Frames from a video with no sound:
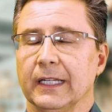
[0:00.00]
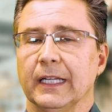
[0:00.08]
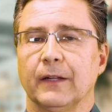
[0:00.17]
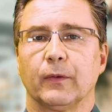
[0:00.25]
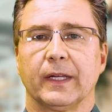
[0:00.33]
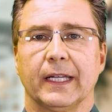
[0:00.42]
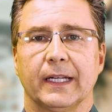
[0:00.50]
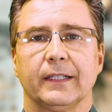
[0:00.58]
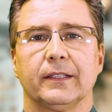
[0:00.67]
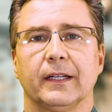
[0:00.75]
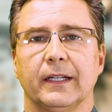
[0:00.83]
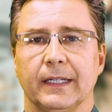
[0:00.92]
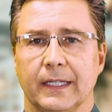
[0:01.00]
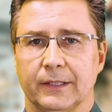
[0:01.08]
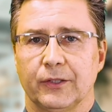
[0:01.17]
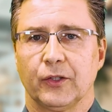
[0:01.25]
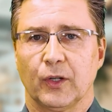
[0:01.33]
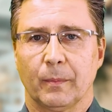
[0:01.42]
If we can get it done and it's
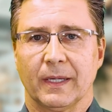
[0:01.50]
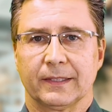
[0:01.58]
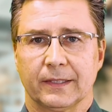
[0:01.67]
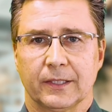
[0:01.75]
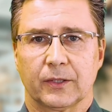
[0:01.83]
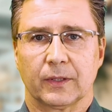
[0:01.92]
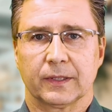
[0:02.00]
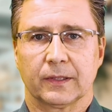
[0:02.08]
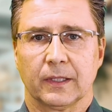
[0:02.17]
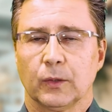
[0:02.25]
in your best interest,